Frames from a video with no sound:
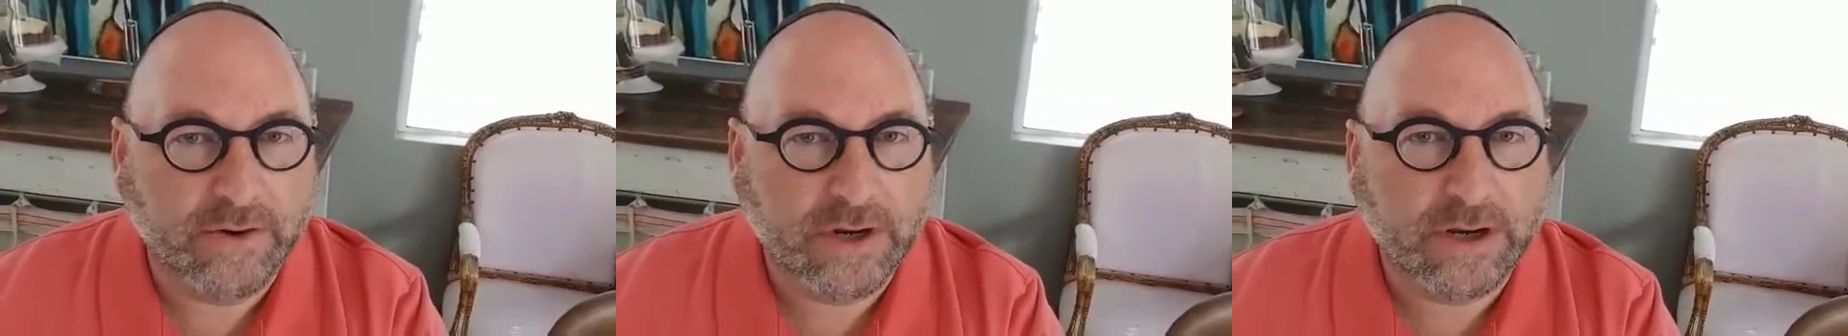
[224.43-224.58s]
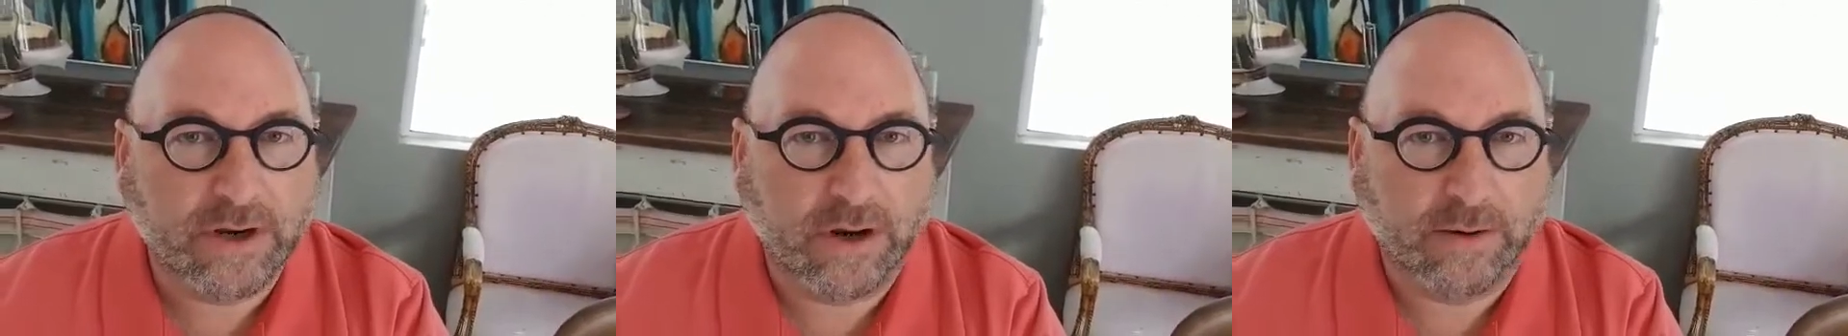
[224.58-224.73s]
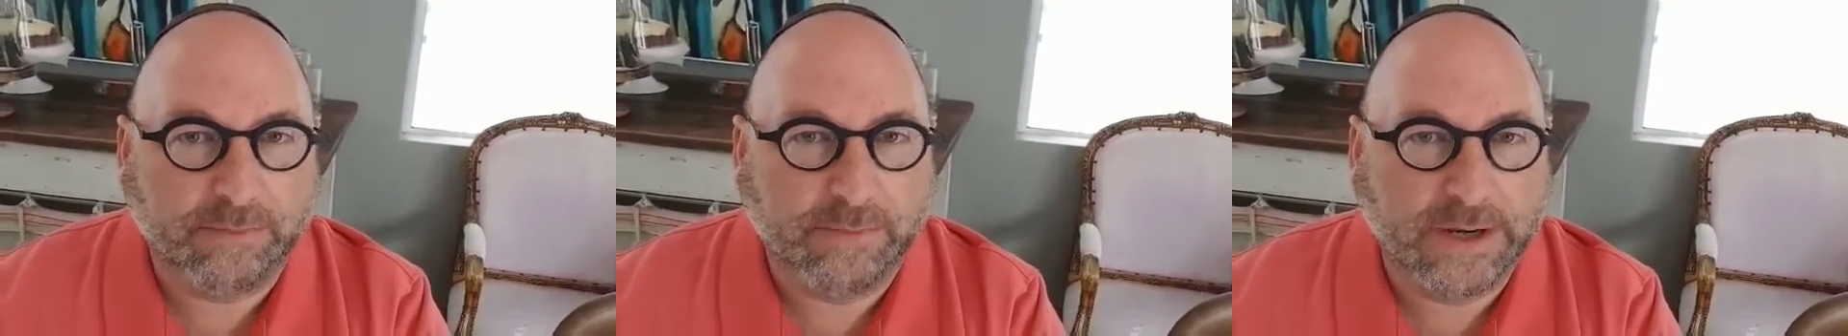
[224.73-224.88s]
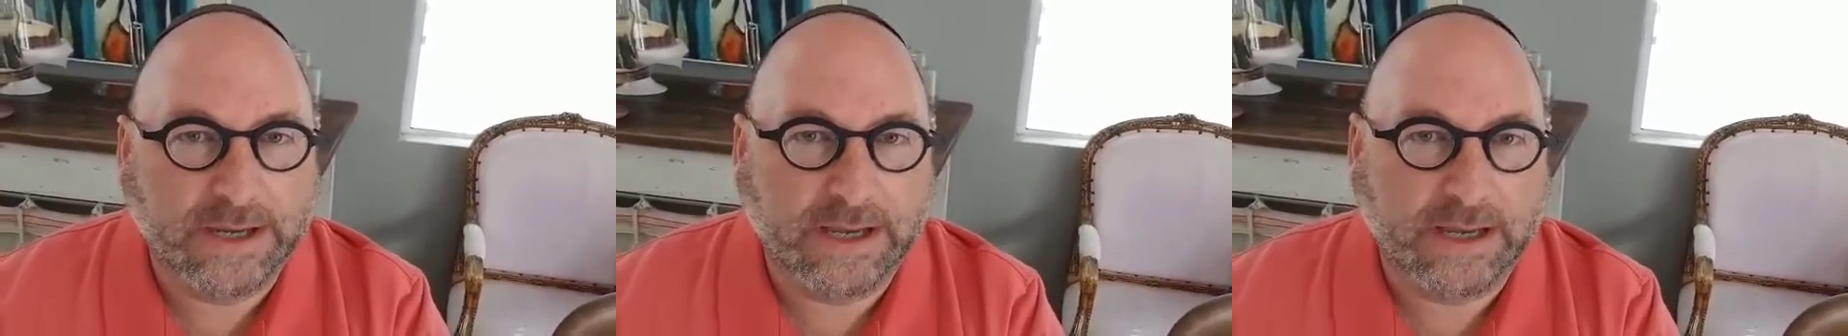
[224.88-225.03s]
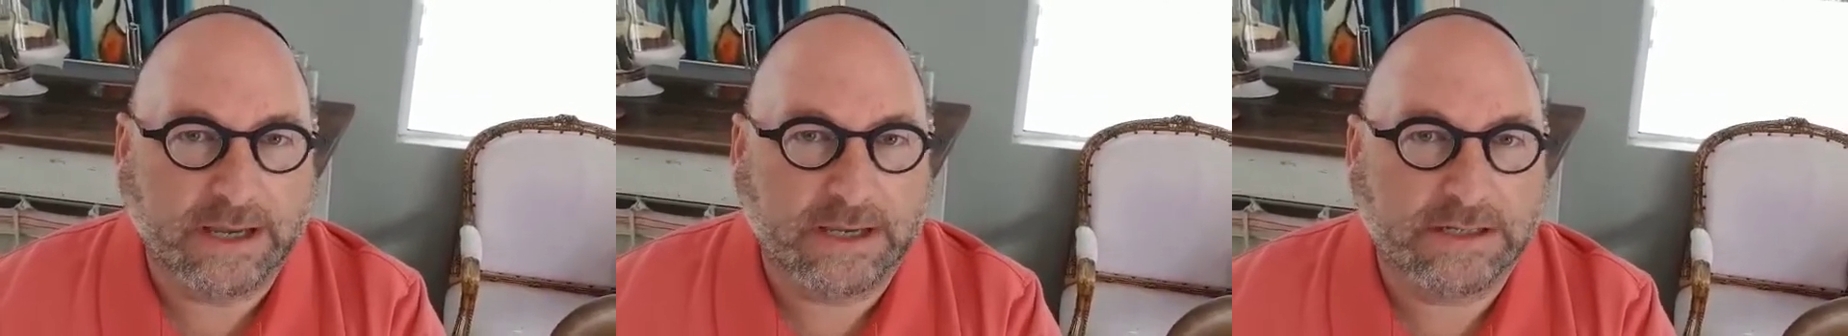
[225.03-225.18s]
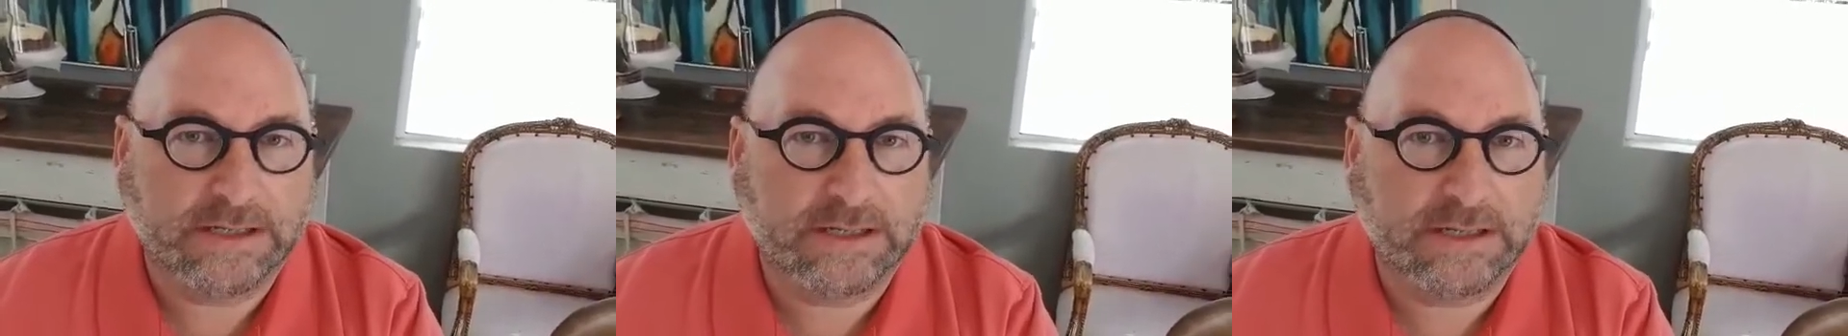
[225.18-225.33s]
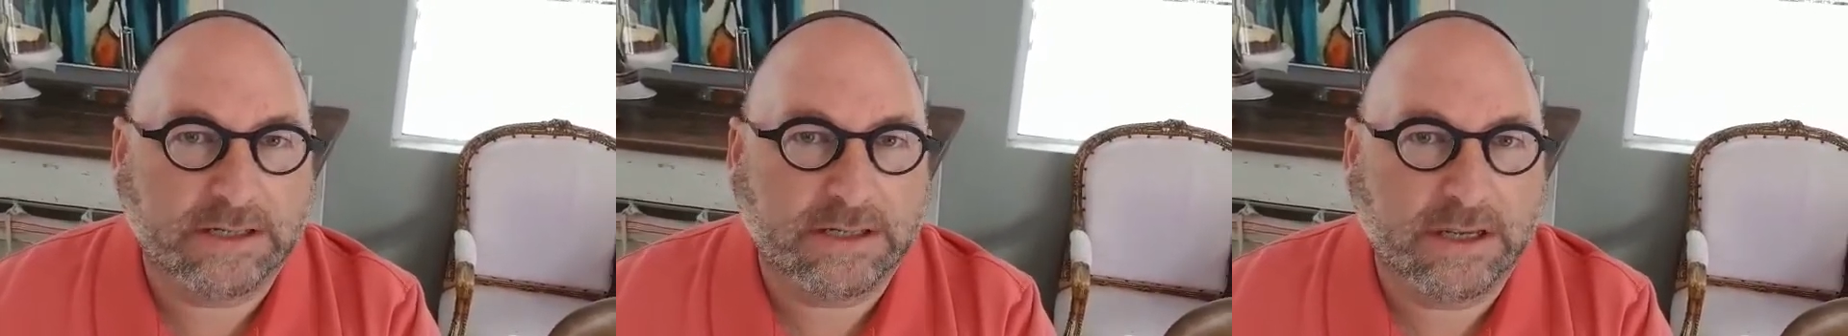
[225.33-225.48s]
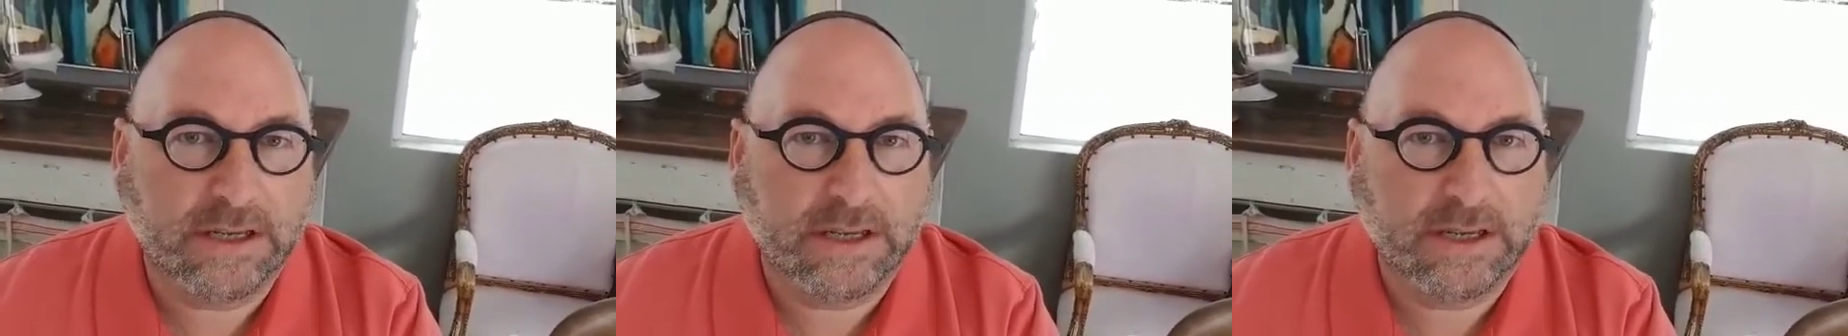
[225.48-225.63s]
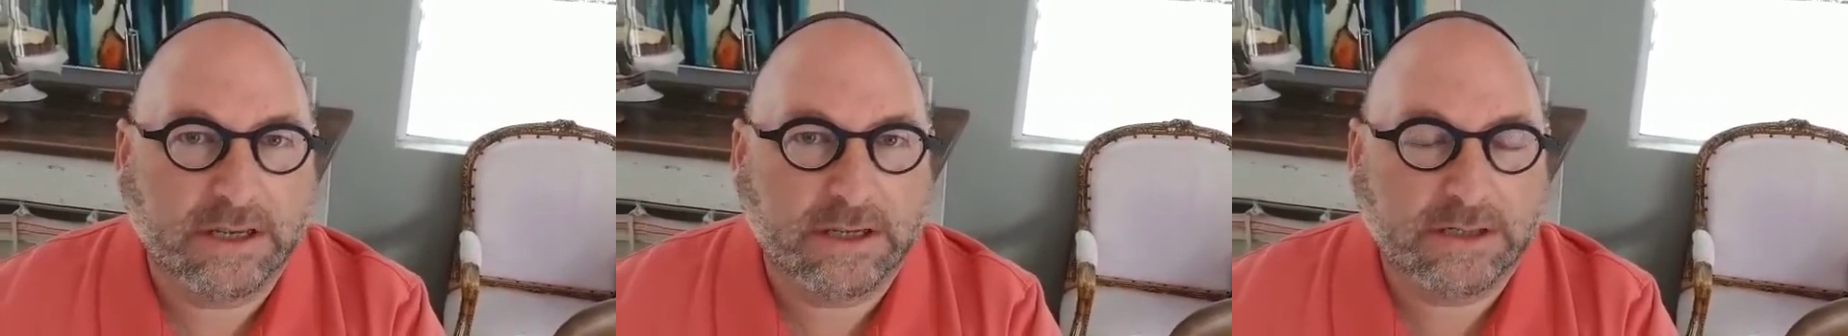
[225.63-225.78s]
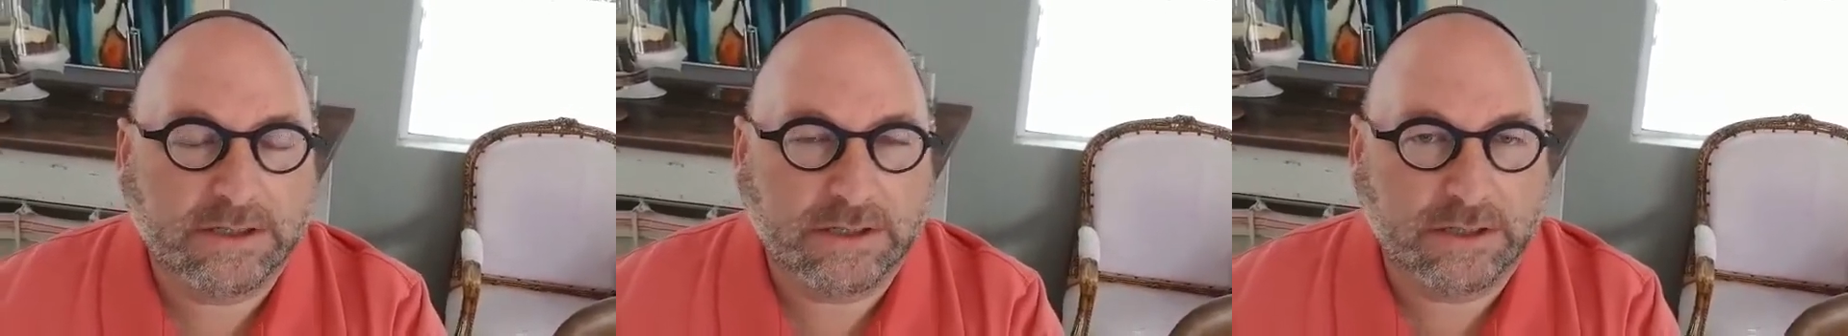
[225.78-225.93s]
complicated
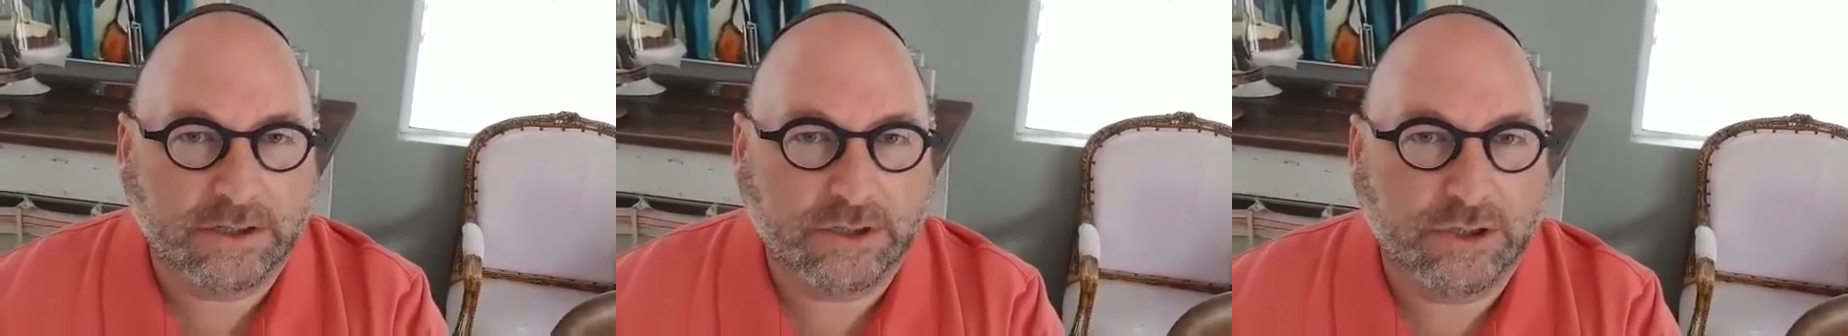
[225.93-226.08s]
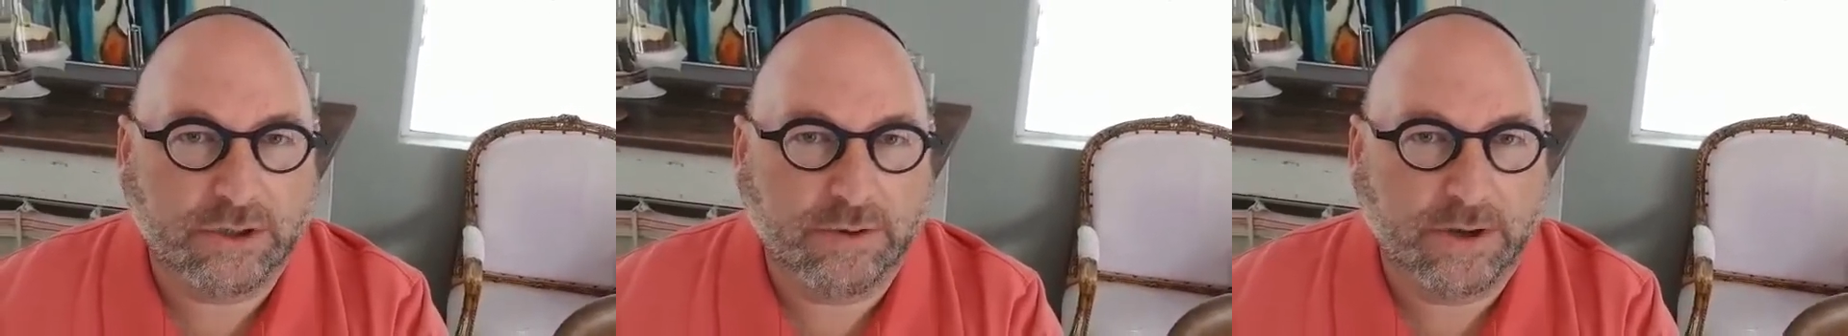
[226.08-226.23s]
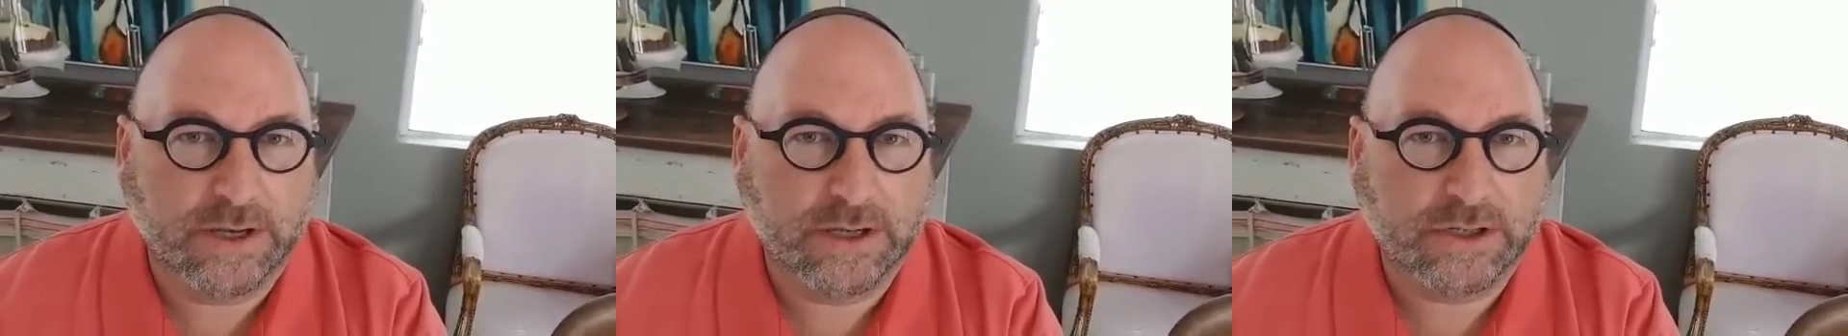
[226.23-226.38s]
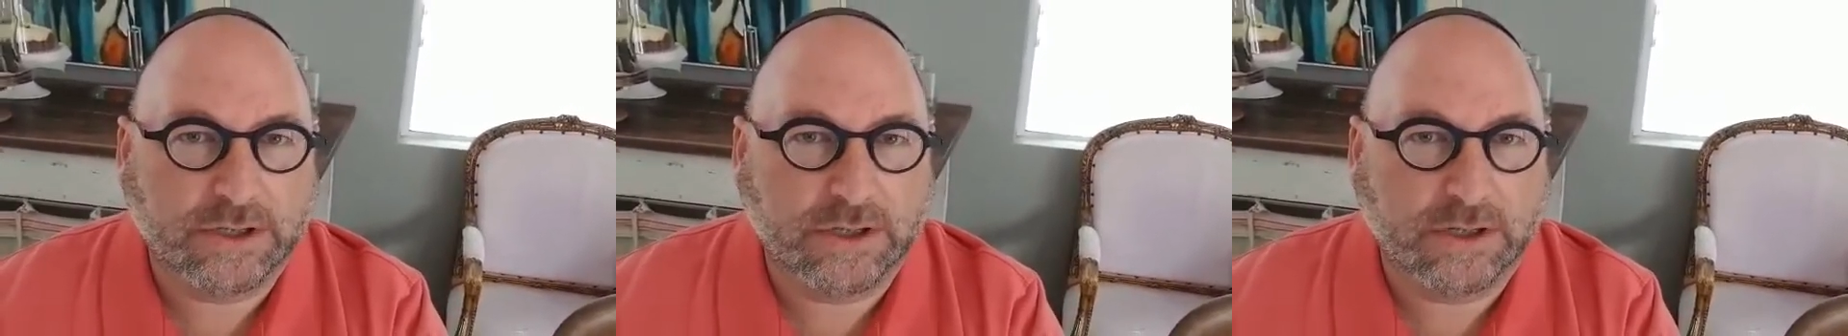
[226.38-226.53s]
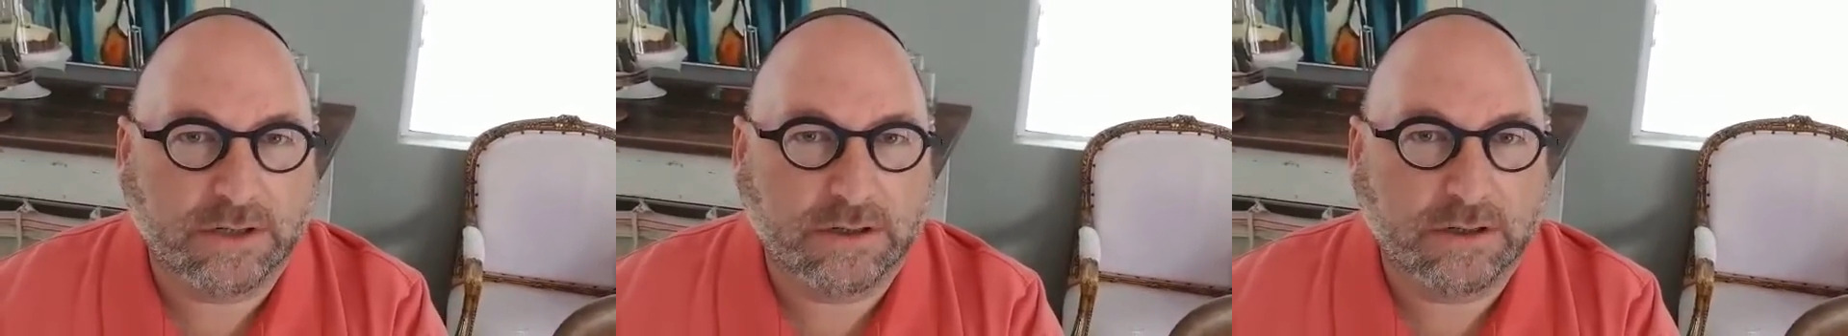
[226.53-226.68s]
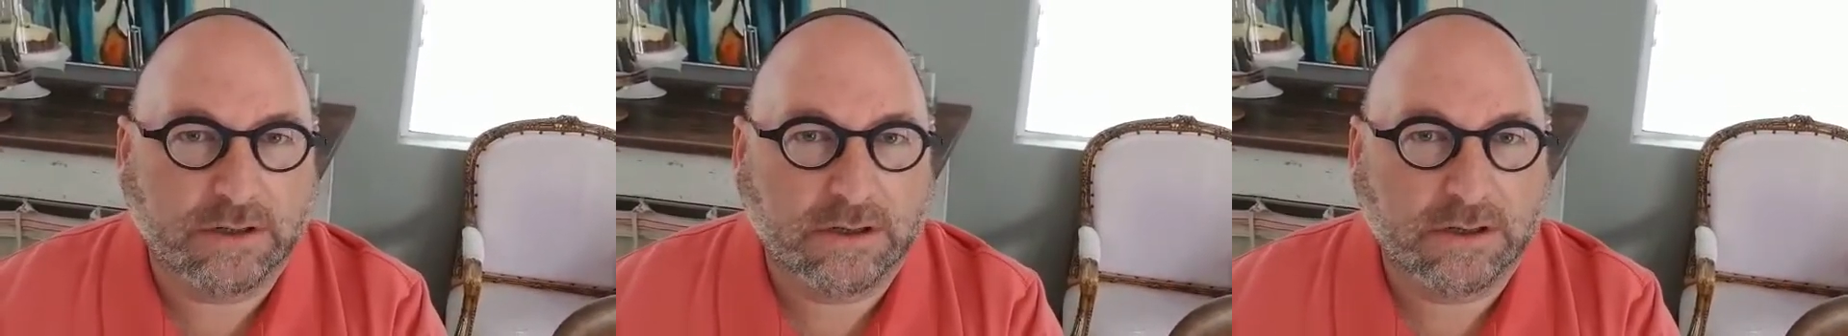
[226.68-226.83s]
situation.